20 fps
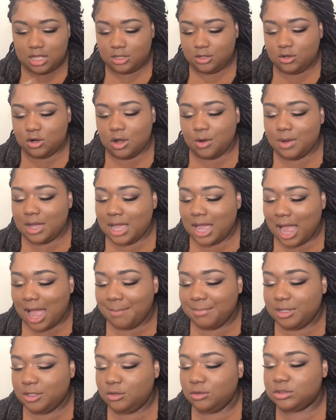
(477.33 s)
You know what? I've
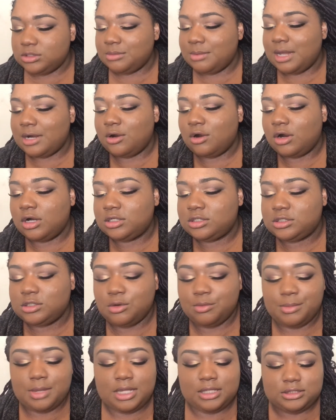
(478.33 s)
been using my Nars
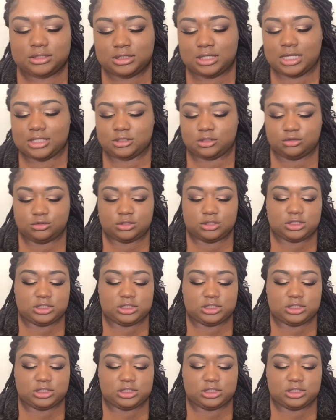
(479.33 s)
so much. Let's use